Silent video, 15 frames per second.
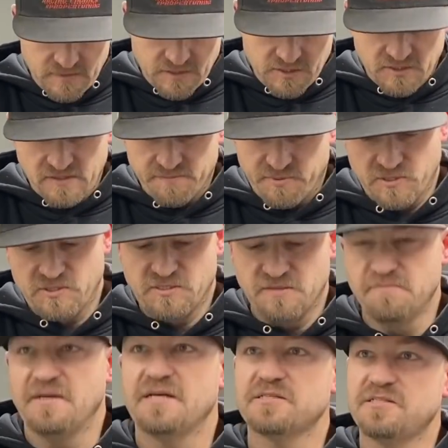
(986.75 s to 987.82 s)
So that puts it
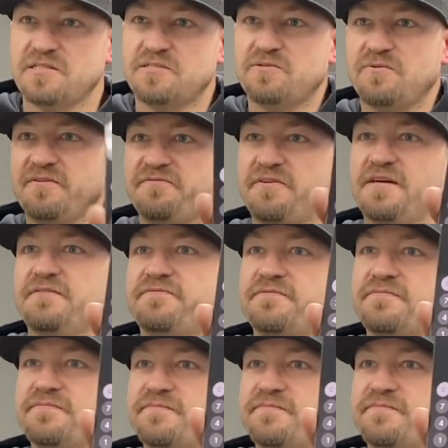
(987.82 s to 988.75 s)
about 625,